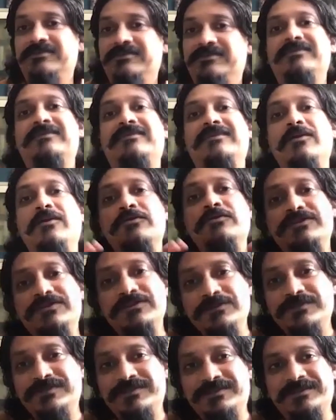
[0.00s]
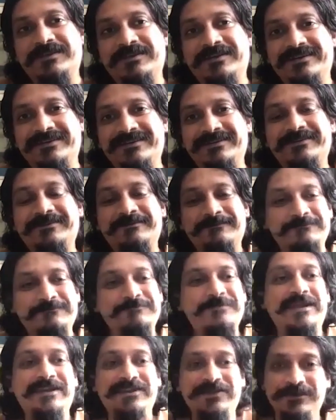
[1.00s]
outsourced uh,
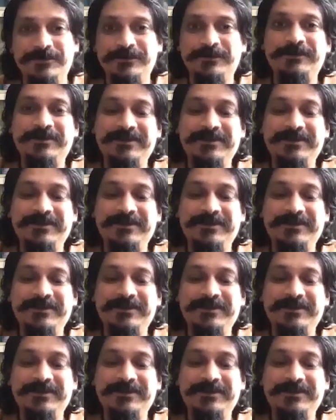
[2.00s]
menu,